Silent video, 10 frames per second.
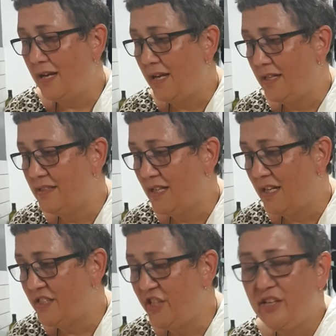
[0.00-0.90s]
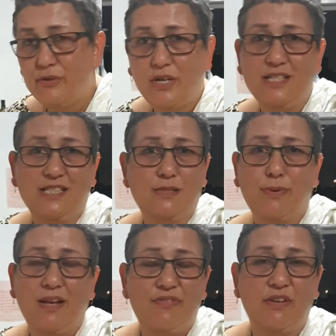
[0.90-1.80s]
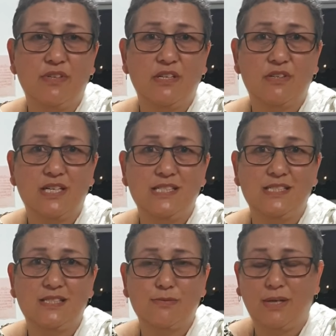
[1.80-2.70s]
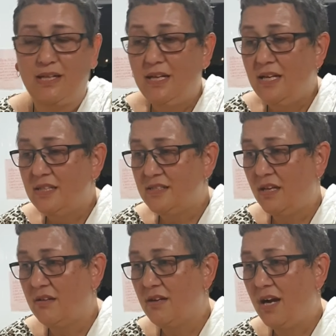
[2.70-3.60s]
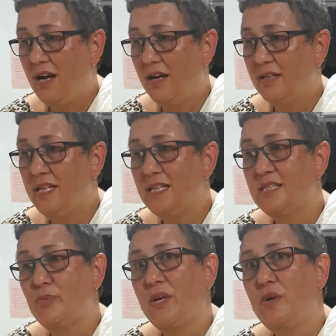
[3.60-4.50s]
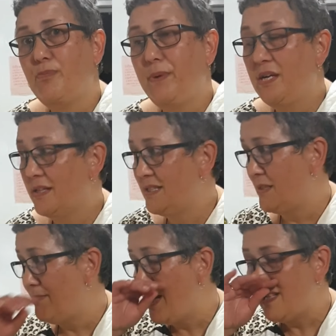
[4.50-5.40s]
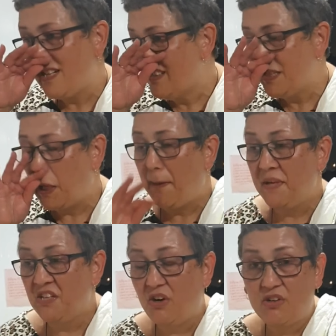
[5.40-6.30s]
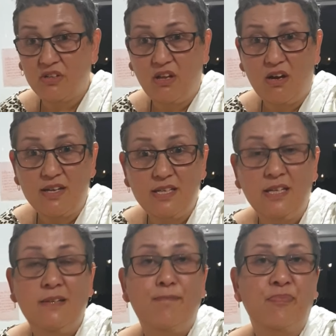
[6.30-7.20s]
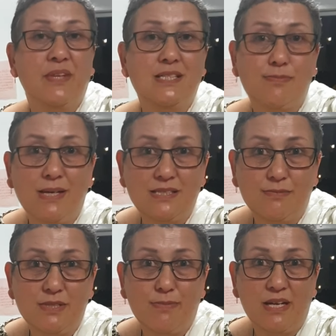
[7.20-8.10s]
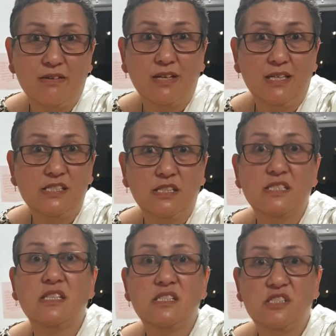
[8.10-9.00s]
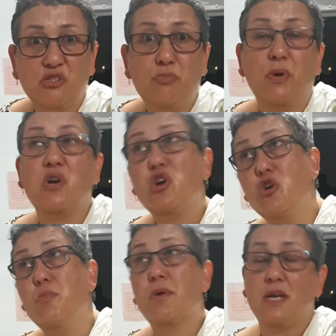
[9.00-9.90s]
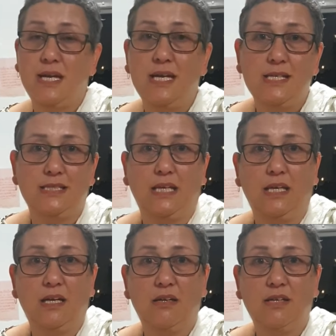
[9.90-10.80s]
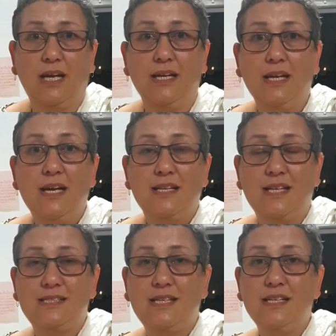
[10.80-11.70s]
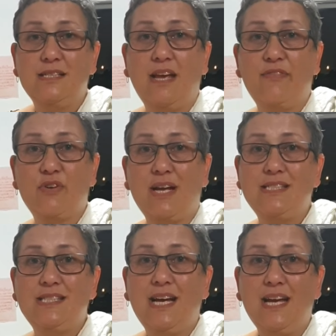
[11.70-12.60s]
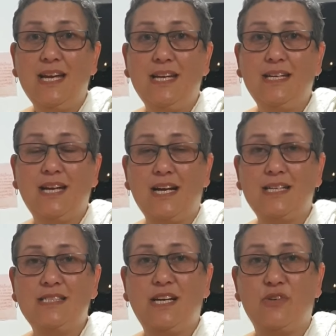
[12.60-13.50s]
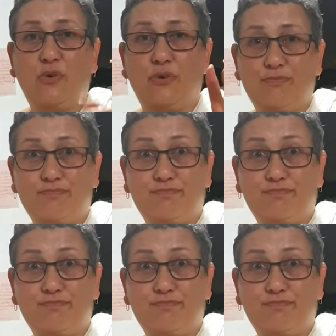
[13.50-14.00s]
And share your ideas. We love hearing your ideas as well. So next week, because tomatoes are coming online, let's make some tomato relish because it's super uber easy, okay? That's it. Have a great day. Ka kite anō.